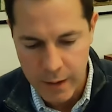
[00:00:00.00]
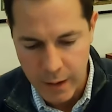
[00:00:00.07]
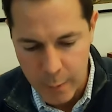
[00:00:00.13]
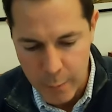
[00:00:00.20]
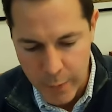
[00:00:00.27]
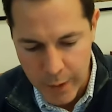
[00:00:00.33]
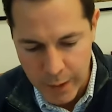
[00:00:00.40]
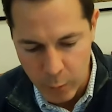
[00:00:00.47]
and I
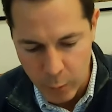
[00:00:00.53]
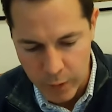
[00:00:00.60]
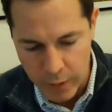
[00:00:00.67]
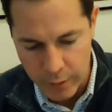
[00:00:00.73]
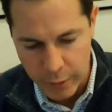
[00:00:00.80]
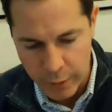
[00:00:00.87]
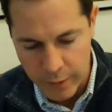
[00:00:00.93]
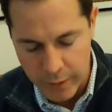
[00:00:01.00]
met
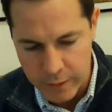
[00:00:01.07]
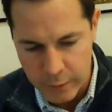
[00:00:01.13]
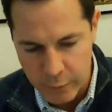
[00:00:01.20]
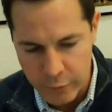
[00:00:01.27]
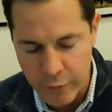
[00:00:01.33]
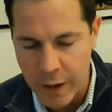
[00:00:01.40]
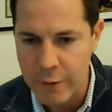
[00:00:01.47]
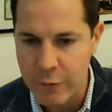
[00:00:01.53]
with, I think,
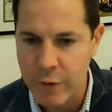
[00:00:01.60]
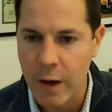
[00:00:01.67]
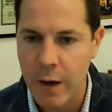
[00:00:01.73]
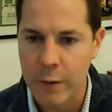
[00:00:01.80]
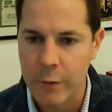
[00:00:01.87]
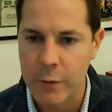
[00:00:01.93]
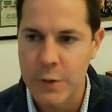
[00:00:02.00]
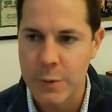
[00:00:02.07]
five
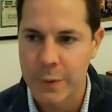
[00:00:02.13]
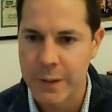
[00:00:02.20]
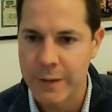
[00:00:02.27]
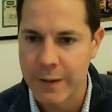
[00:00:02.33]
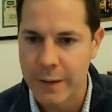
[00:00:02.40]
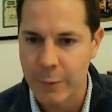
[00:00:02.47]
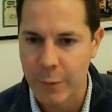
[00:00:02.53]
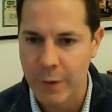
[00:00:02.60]

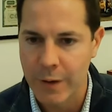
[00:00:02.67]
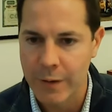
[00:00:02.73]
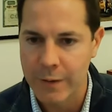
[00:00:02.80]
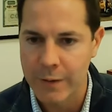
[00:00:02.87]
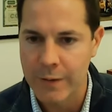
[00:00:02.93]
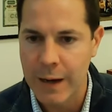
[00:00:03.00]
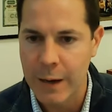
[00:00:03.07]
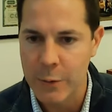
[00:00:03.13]
congressmen that were on
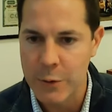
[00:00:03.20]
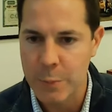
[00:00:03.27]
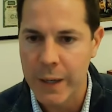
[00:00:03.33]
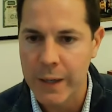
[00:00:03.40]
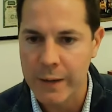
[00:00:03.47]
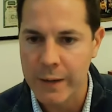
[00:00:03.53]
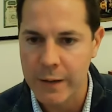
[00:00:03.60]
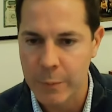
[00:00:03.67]
the House
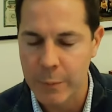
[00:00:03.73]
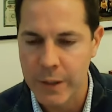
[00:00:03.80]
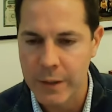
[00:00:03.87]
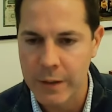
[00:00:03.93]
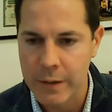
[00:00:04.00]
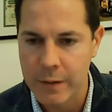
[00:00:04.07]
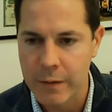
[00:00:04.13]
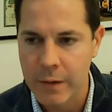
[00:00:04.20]
Banking
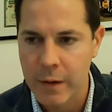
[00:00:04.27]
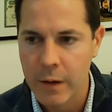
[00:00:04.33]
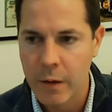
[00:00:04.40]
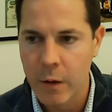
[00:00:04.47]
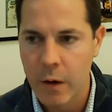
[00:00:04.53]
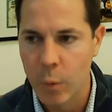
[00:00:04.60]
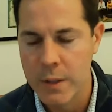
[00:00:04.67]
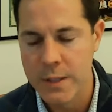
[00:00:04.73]
Committee and
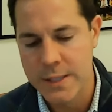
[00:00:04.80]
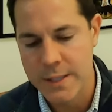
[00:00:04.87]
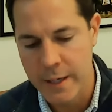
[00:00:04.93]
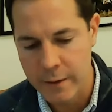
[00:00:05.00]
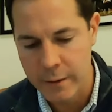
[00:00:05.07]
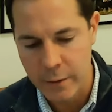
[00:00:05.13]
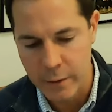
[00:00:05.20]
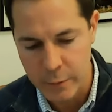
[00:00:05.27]
one
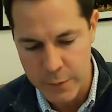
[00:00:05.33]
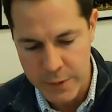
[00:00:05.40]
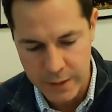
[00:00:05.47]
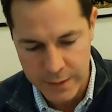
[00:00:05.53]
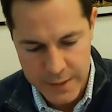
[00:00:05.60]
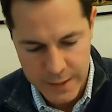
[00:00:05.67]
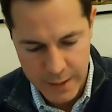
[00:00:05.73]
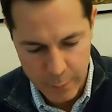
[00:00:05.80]
senator who's
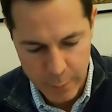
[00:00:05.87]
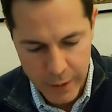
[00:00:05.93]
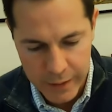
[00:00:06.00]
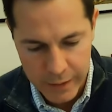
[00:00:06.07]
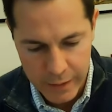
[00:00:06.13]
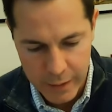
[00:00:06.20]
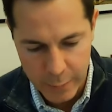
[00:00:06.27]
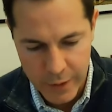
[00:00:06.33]
on the Senate
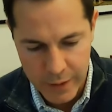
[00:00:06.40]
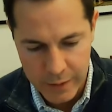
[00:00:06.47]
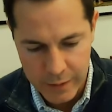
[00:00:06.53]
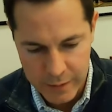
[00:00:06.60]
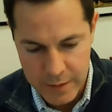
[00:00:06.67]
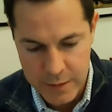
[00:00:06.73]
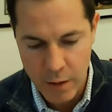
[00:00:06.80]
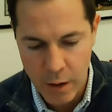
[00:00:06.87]
Banking
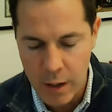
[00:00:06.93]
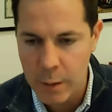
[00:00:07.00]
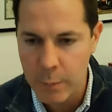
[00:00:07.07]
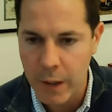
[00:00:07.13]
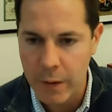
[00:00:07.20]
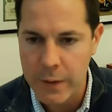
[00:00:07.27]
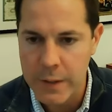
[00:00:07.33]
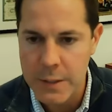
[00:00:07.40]
Committee to talk
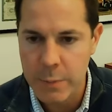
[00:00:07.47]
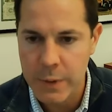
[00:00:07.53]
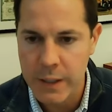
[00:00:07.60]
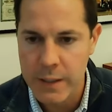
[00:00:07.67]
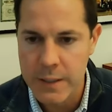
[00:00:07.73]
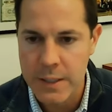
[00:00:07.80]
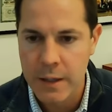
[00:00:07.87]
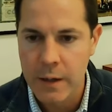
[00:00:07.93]
about this
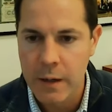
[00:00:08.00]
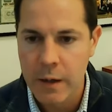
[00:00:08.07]
because